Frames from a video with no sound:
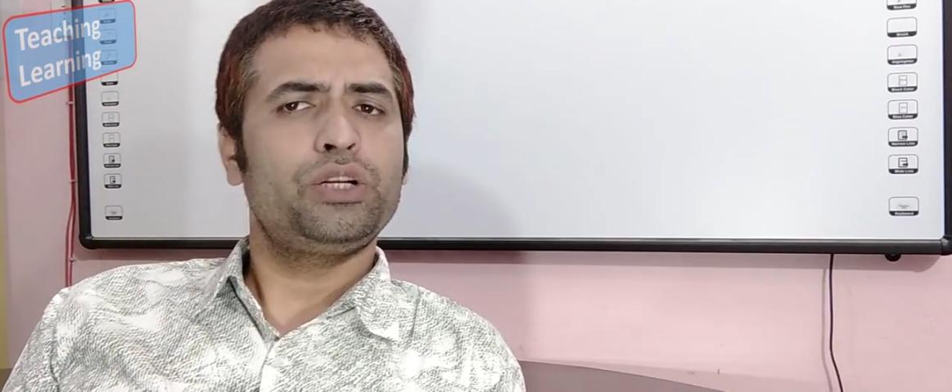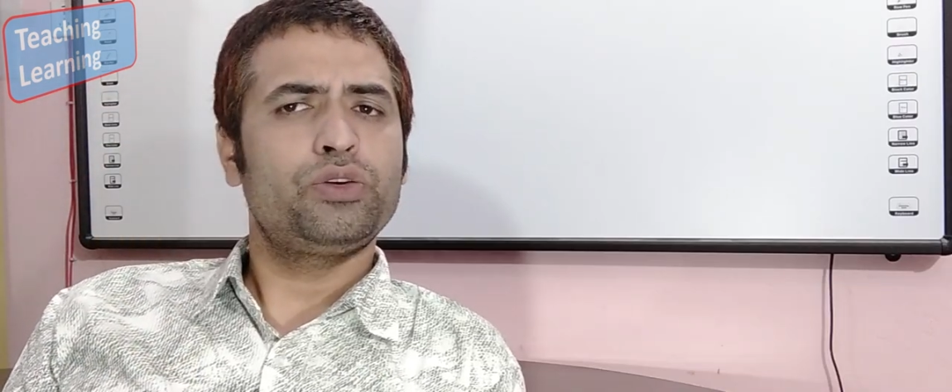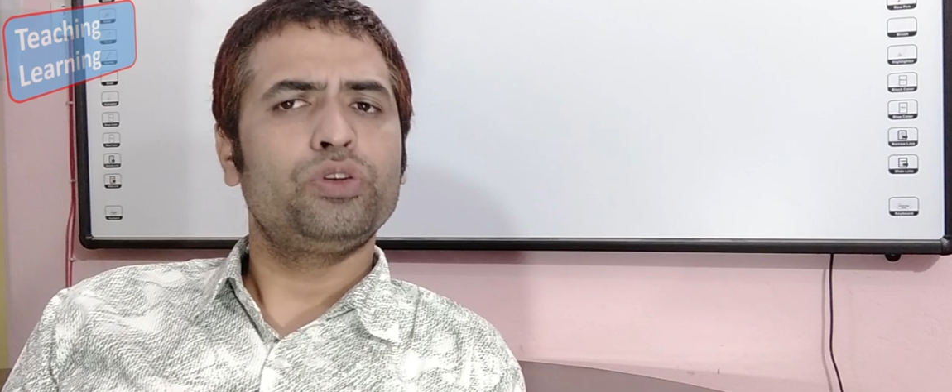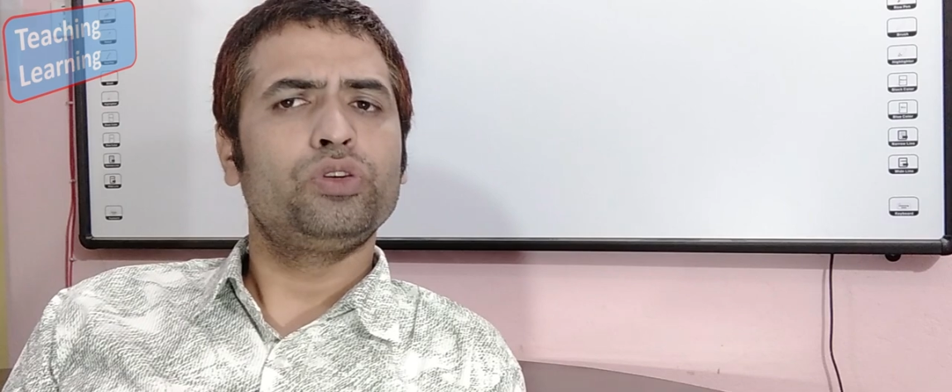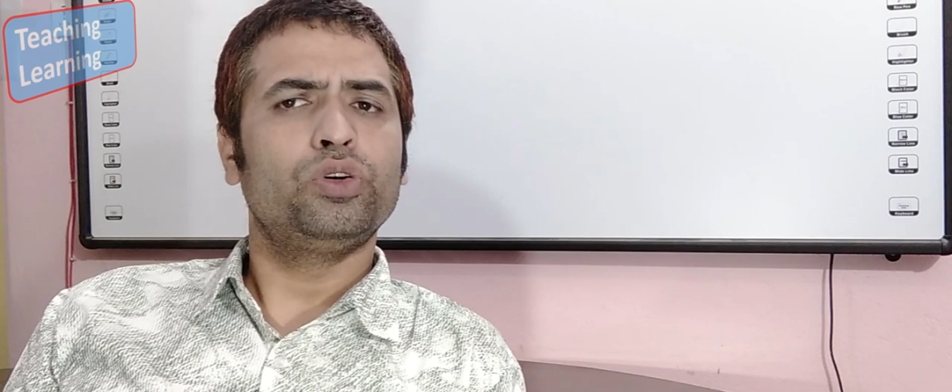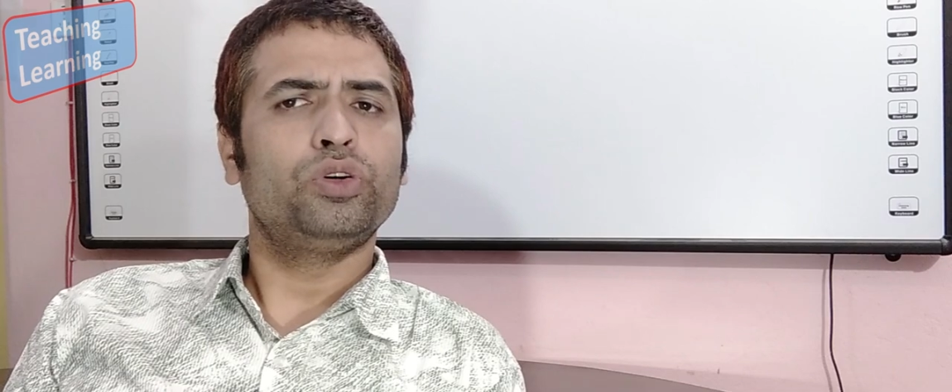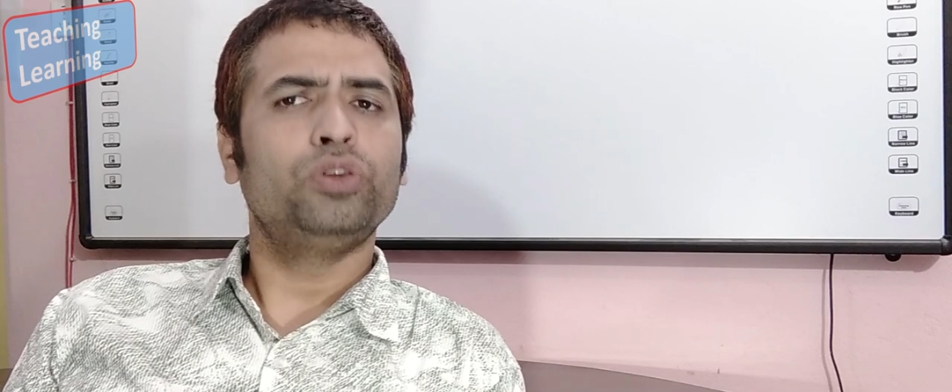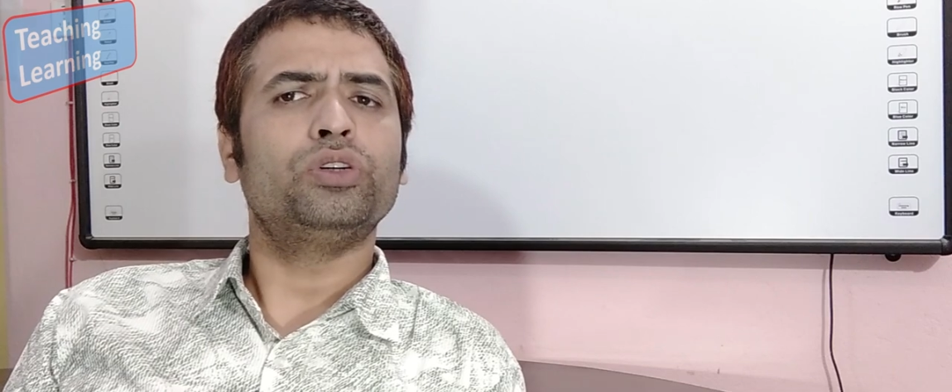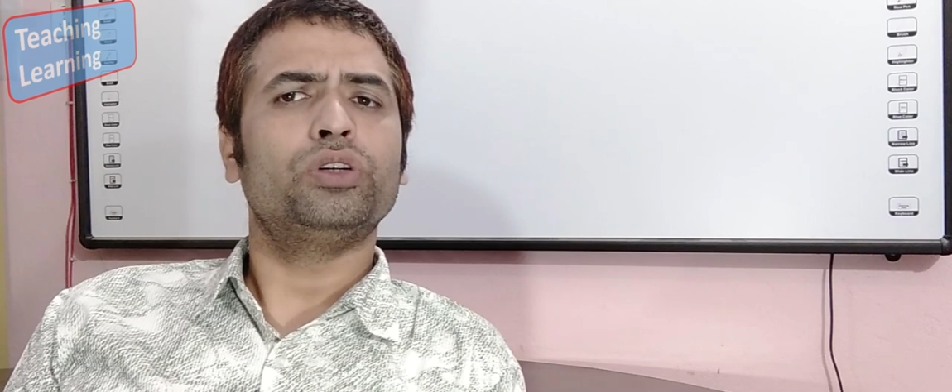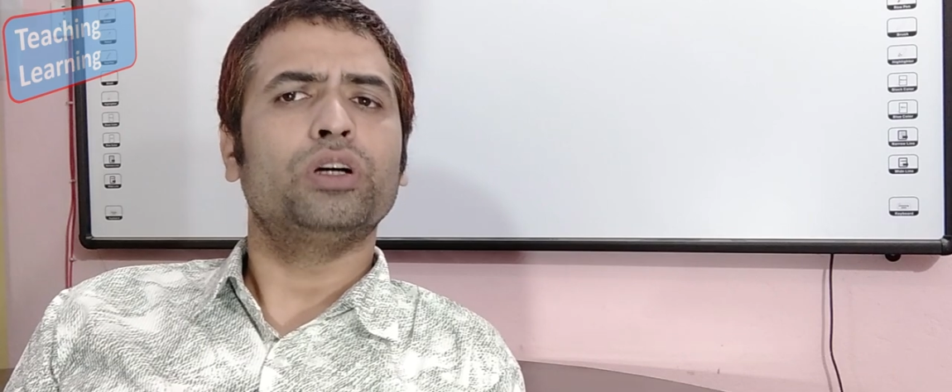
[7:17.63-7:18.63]
should
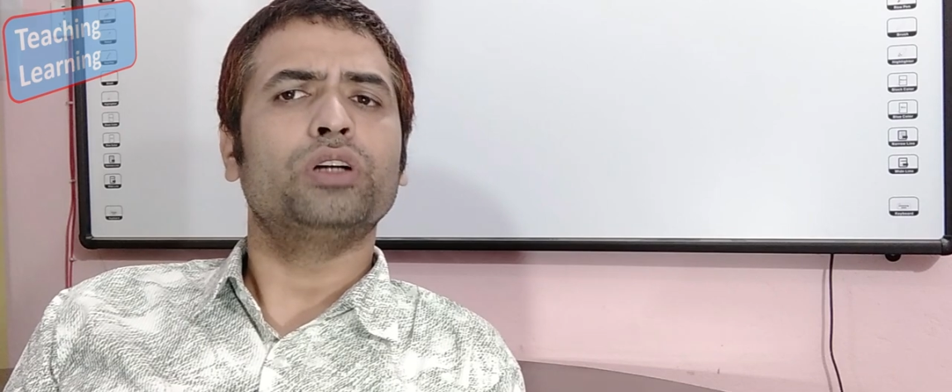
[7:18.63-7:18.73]
go